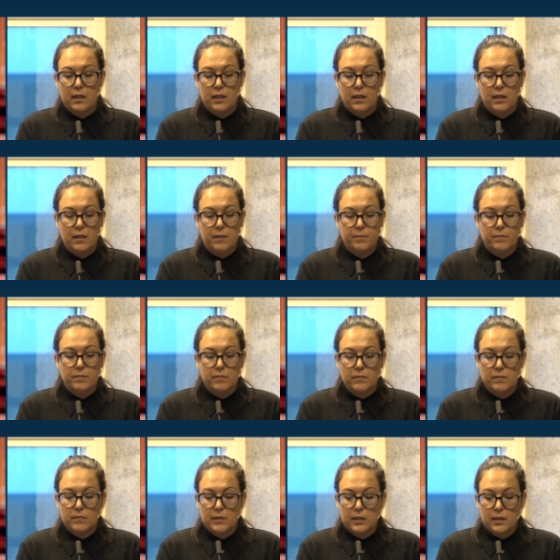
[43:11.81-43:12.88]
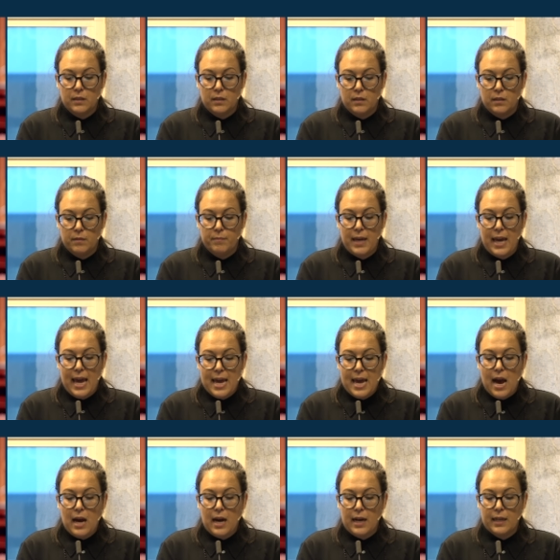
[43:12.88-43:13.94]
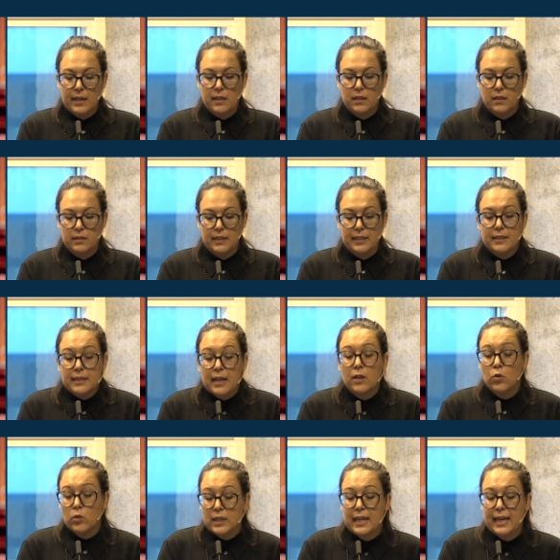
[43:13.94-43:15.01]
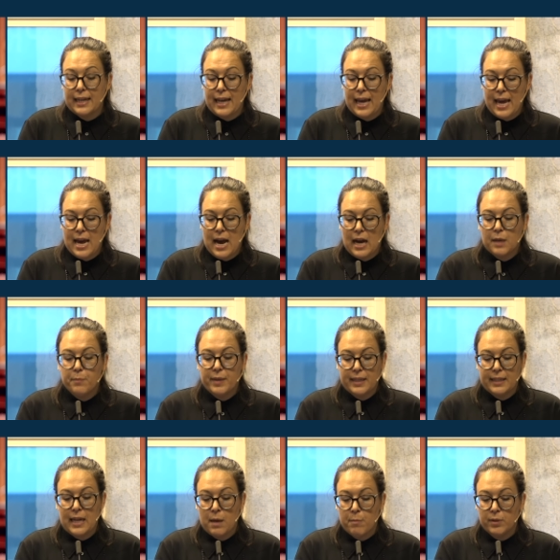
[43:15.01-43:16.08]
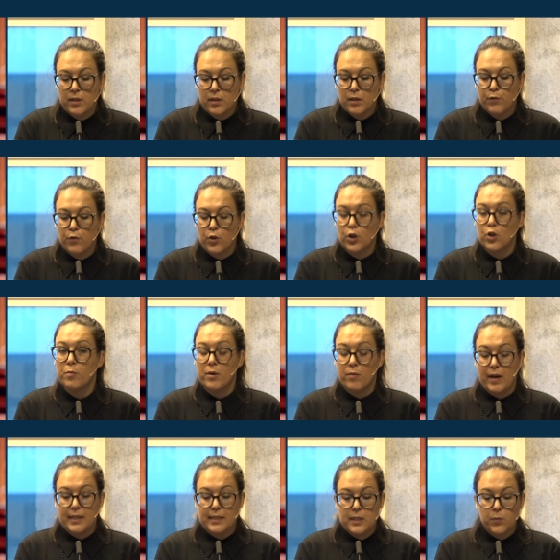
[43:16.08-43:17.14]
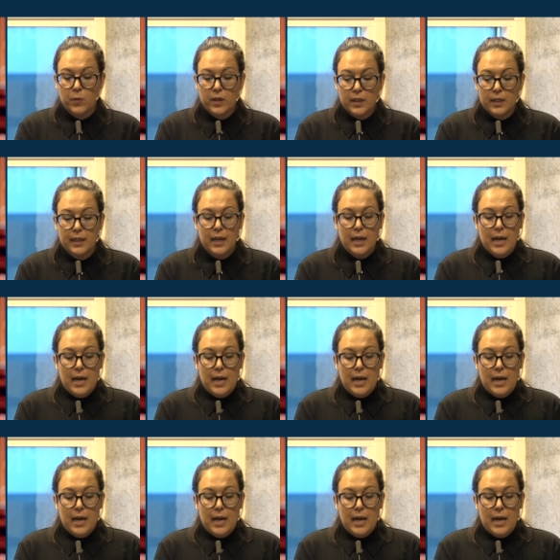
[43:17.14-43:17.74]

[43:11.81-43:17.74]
um, uh, AI, that not only can AI be enabler for human rights work,